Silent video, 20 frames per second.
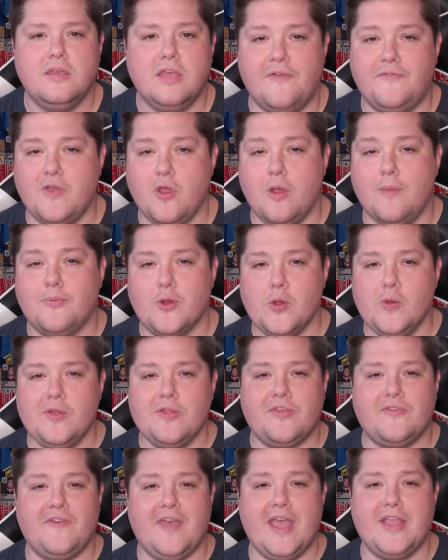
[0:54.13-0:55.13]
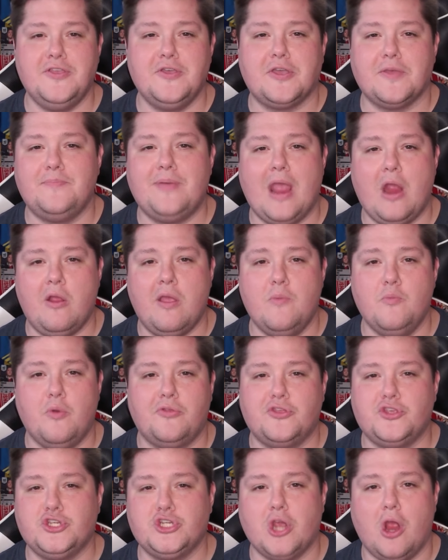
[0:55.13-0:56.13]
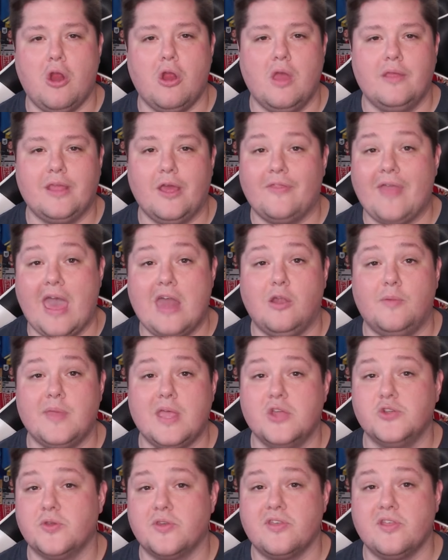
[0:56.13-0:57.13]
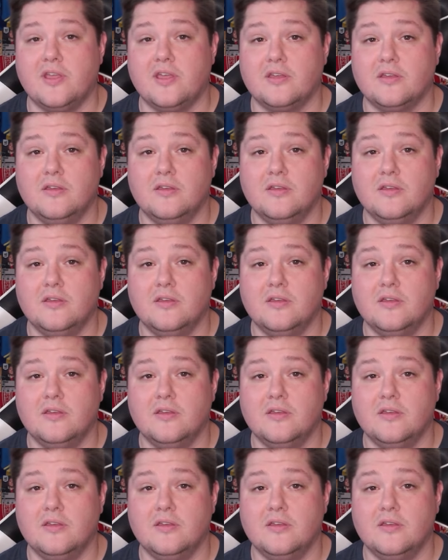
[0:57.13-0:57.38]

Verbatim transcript: If you're a Bruins fan, you can pair him with Chara. Now that'll be interesting.